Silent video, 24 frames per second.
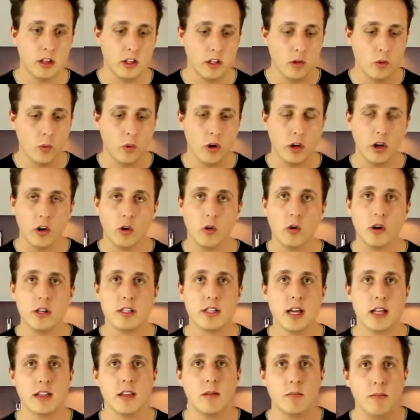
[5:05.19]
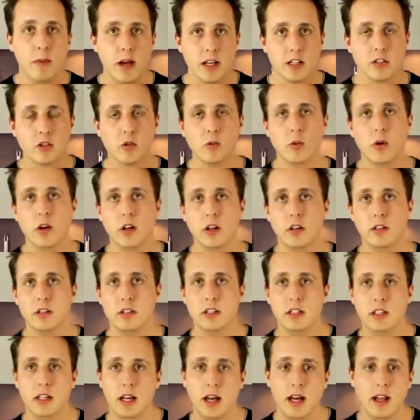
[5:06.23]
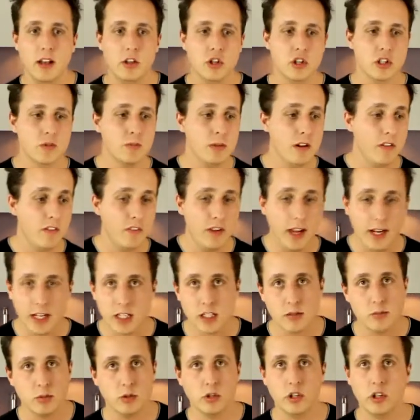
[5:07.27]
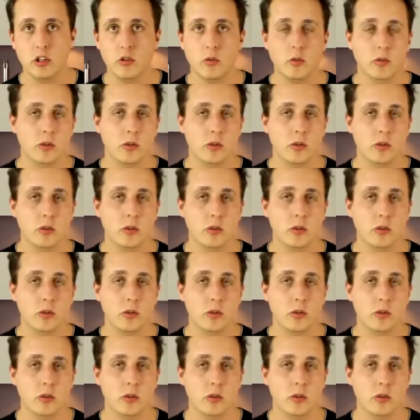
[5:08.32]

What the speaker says: You want to always get the best quality and just be flexible.